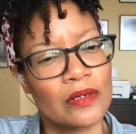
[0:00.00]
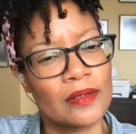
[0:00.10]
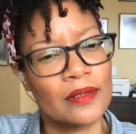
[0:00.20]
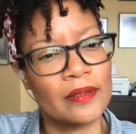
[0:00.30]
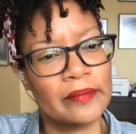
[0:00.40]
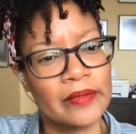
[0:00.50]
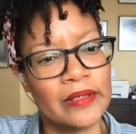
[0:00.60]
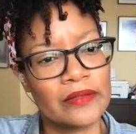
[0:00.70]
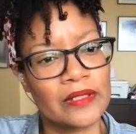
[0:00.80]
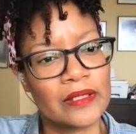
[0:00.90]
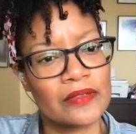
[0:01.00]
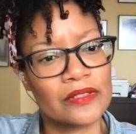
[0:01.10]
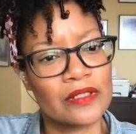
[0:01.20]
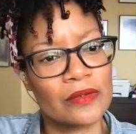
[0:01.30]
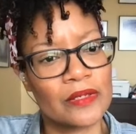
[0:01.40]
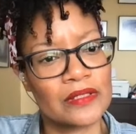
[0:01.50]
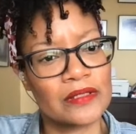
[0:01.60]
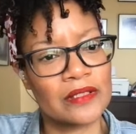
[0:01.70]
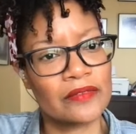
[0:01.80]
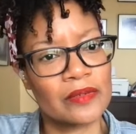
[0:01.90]
I don't think I understand your
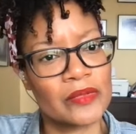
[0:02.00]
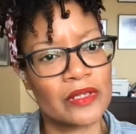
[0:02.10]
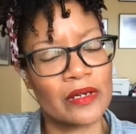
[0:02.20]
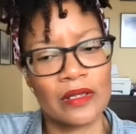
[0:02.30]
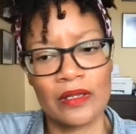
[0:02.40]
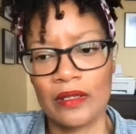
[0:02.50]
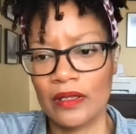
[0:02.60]
question, love. I'm sorry.